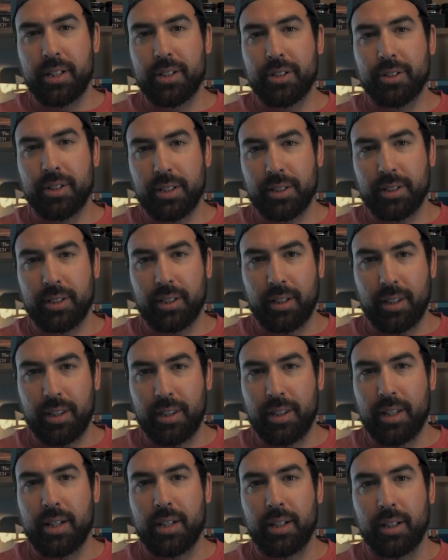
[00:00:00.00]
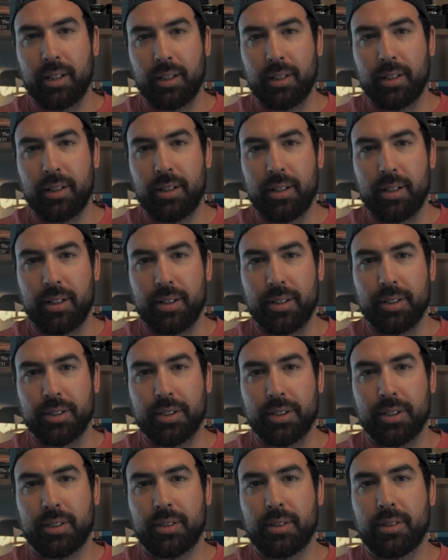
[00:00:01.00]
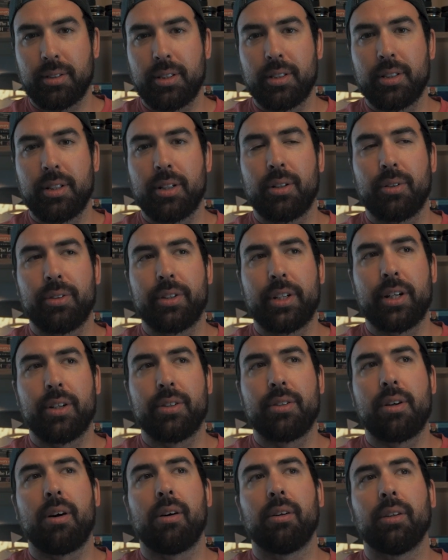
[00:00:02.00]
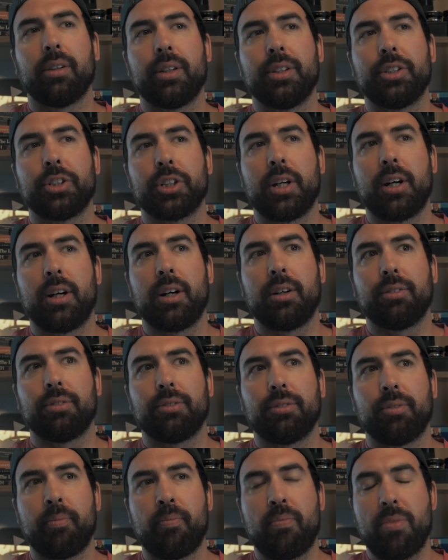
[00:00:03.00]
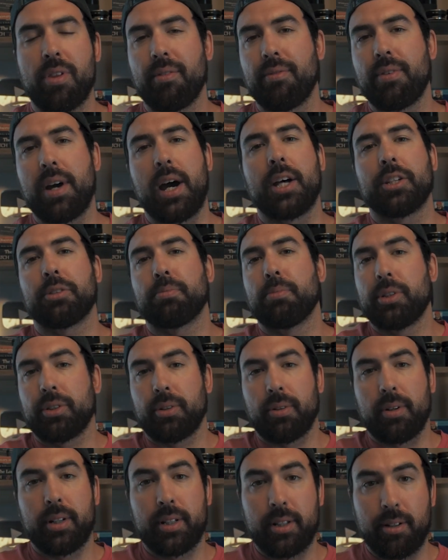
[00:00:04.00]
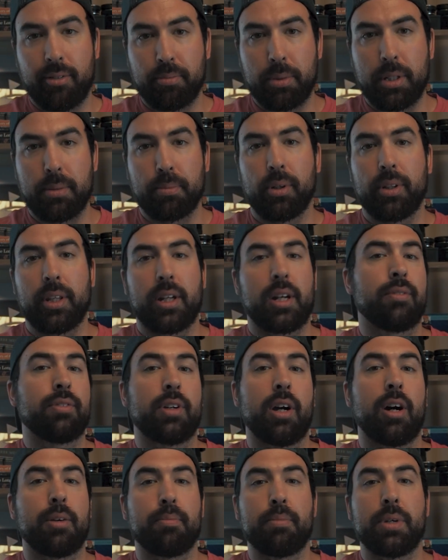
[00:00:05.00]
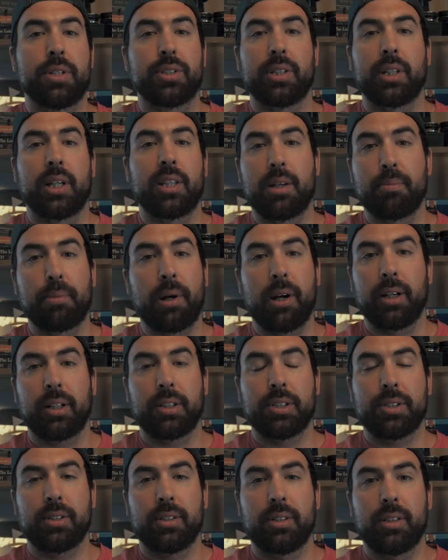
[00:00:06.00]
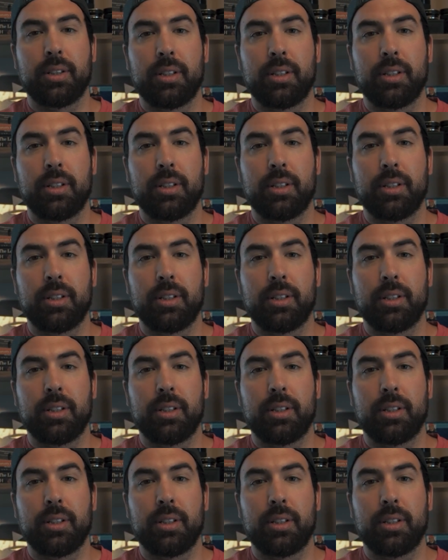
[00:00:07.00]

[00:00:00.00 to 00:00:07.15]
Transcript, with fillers: interesting thing is, you know, their knowledge of the vast majority of people that have gone missing in the parks.